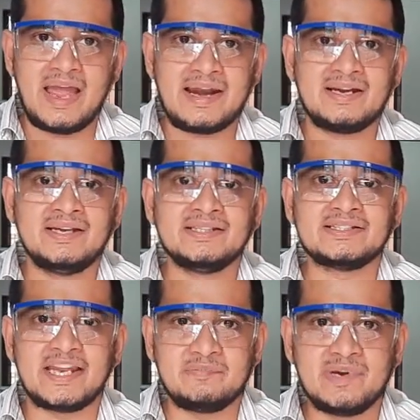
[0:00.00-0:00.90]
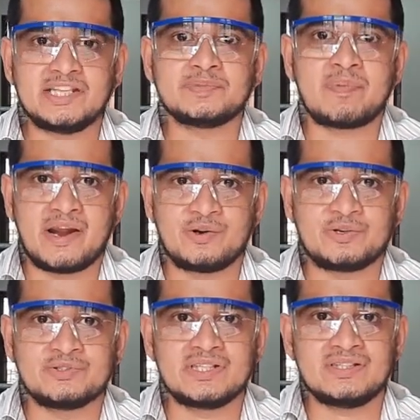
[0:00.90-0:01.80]
at least 10 minutes prior
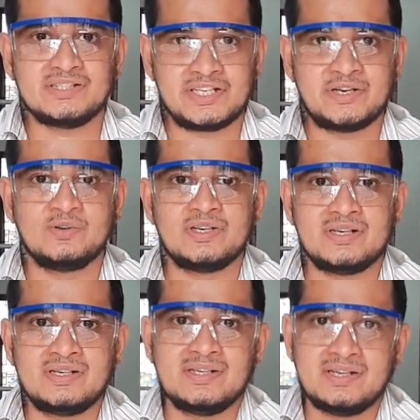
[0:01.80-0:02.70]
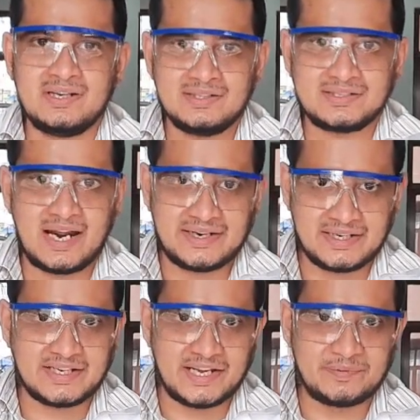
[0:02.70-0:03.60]
to the scheduled
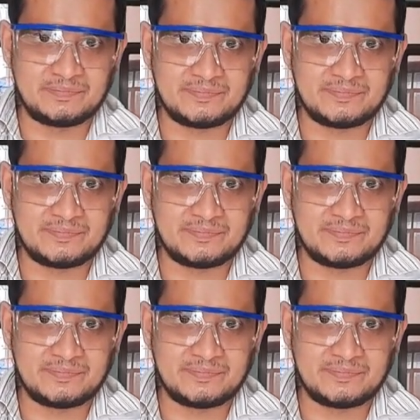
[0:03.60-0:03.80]
starting time.